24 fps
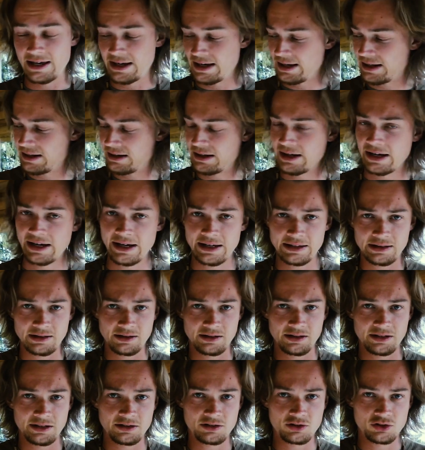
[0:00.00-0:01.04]
and the handle
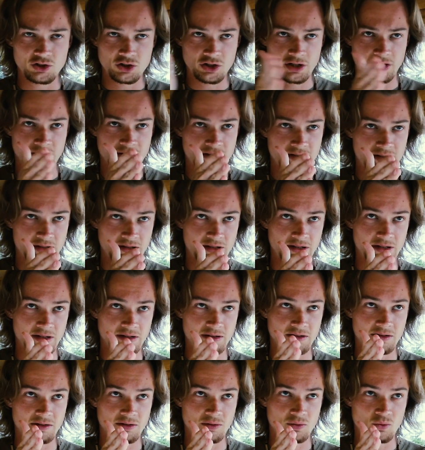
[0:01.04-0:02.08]
needs just
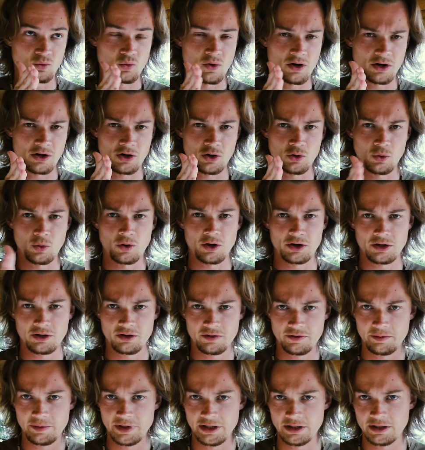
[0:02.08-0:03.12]
1/4
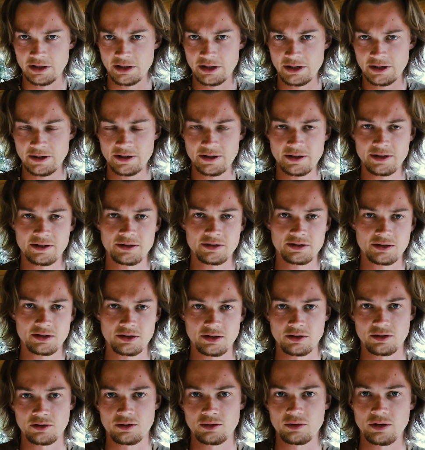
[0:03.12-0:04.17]
of a meter,
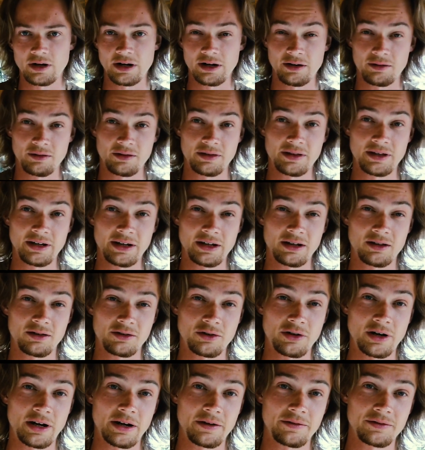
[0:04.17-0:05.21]
so I'll
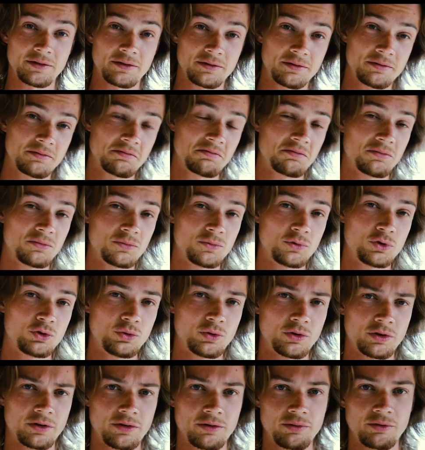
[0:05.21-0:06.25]
craft 2
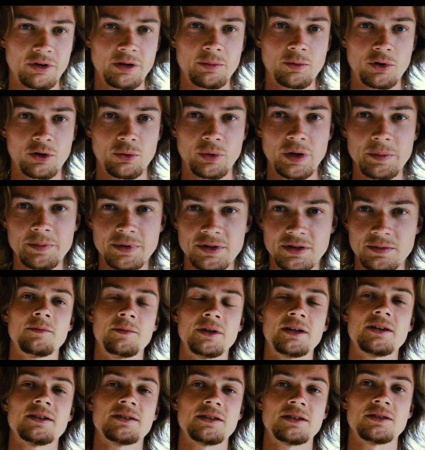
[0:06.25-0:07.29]
or 3 more whips,
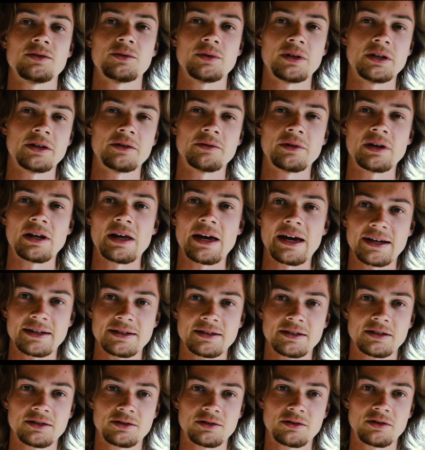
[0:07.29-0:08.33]
because it's really
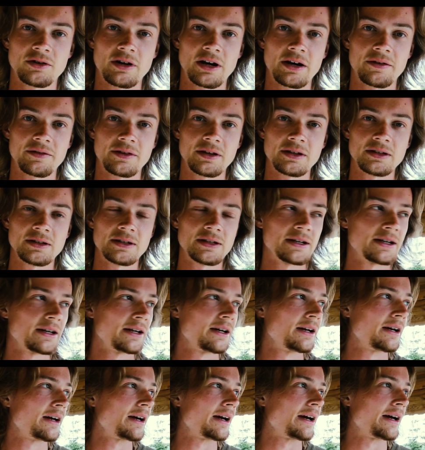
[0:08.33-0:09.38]
relaxing to craft it,
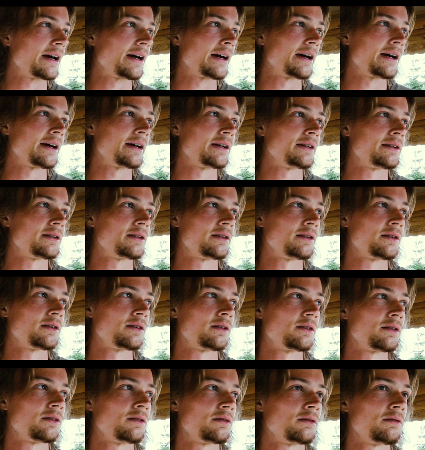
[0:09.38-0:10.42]
and
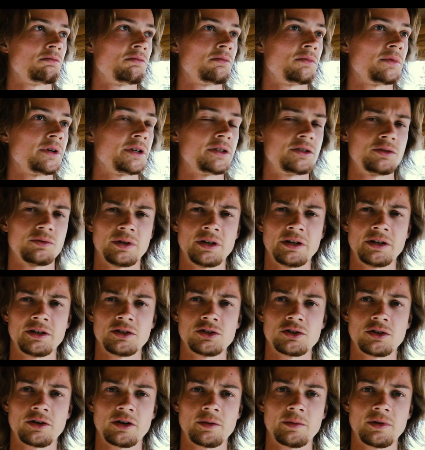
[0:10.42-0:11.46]
it's really
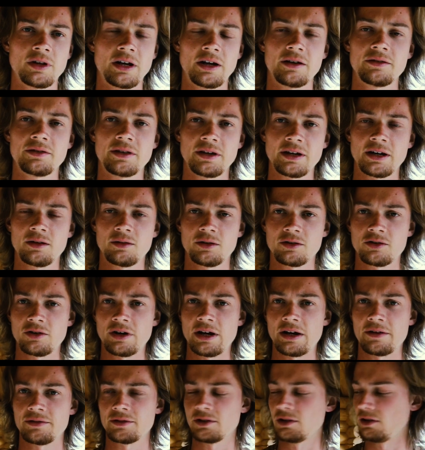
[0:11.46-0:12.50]
enjoyable. I think I will
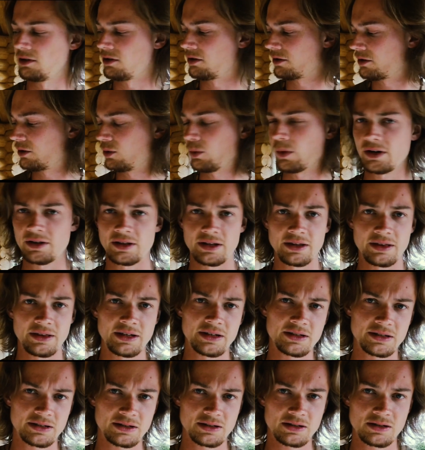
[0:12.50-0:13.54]
craft a longer one than
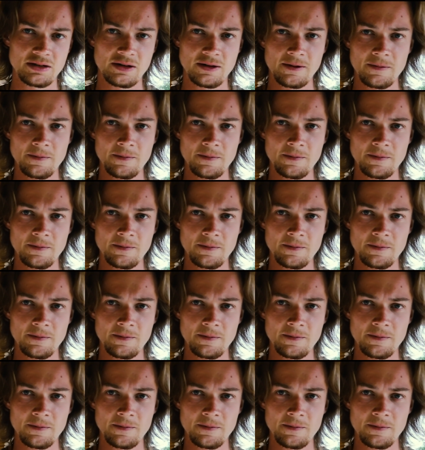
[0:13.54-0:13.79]
this,